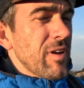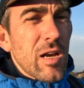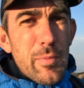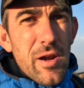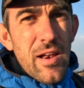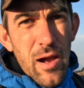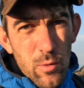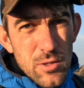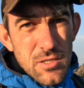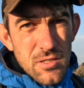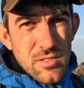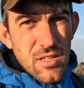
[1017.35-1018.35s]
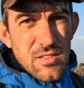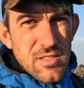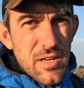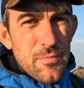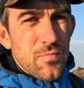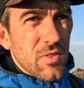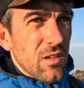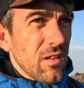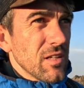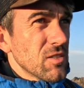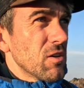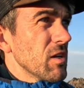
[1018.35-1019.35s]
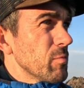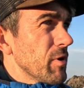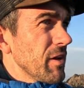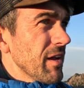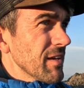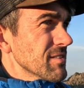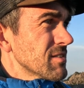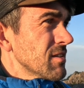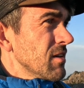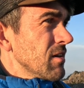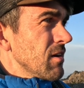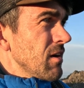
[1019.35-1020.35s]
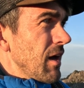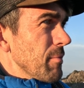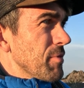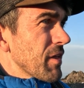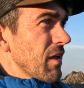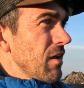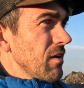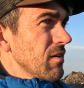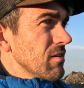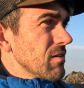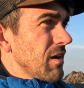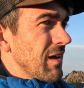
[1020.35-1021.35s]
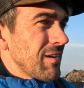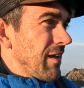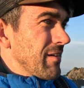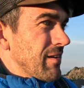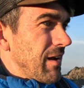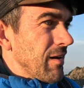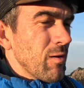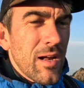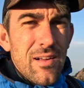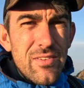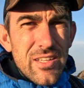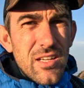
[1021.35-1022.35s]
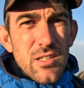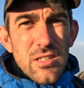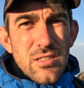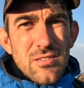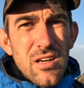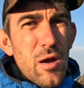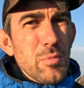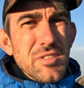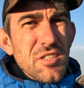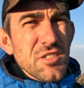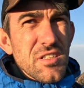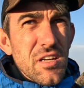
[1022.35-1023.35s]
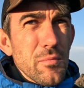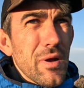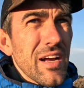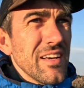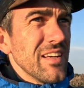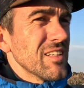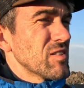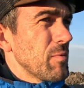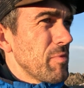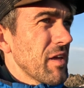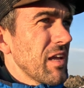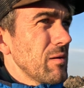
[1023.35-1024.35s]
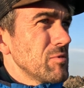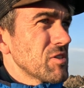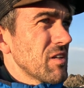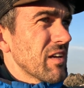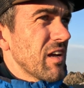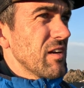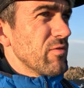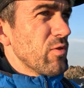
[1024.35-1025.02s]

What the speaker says: got about an hour until sunset. The light's already pretty nice. I'm thinking, I don't have like a good composition in mind yet, so I'm thinking I'm just gonna kind